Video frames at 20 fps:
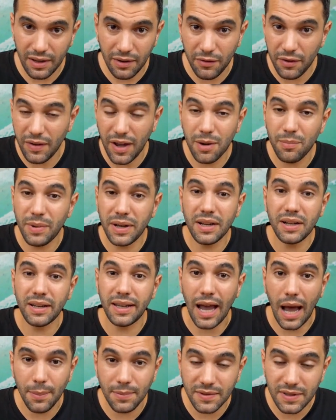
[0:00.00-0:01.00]
If you've had big
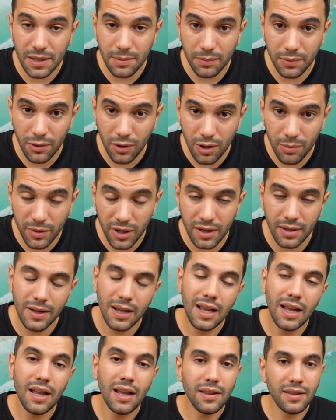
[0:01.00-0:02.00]
gaps in employment,
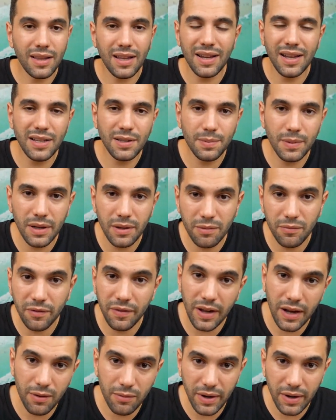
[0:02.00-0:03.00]
there needs to be a fair